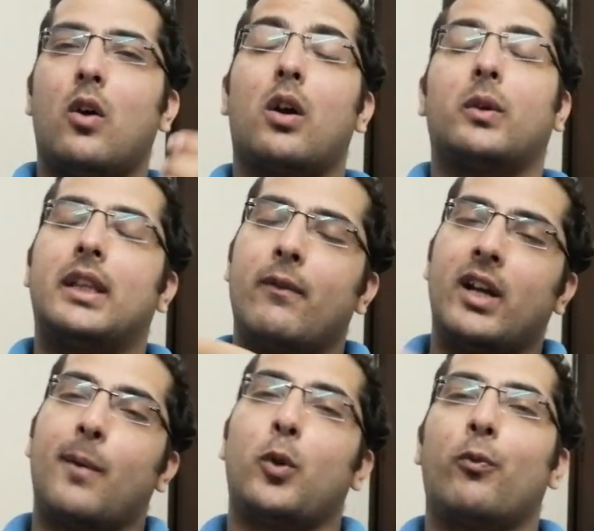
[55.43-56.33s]
or they
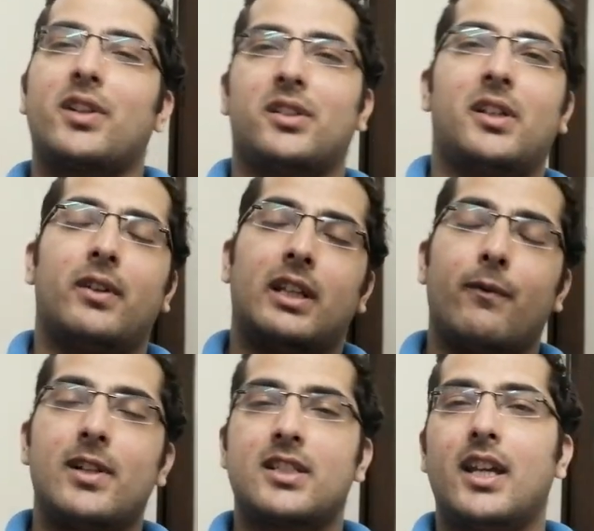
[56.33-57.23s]
will come to investors and
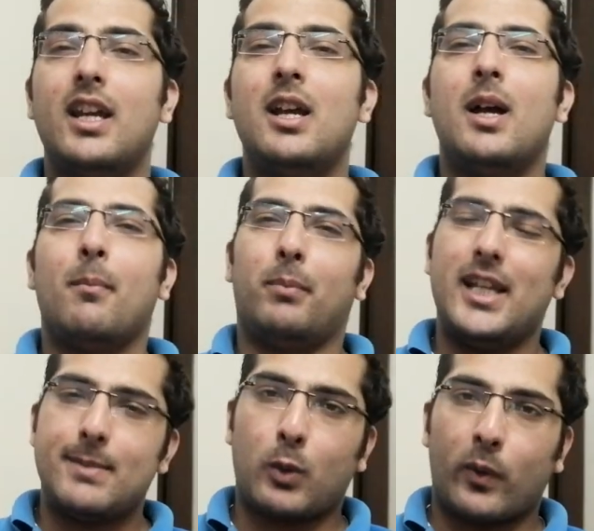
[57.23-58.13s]
they will say,
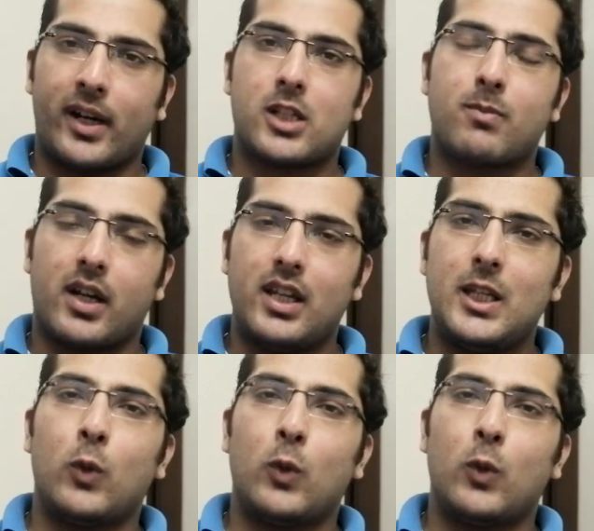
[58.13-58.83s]
please provide us money.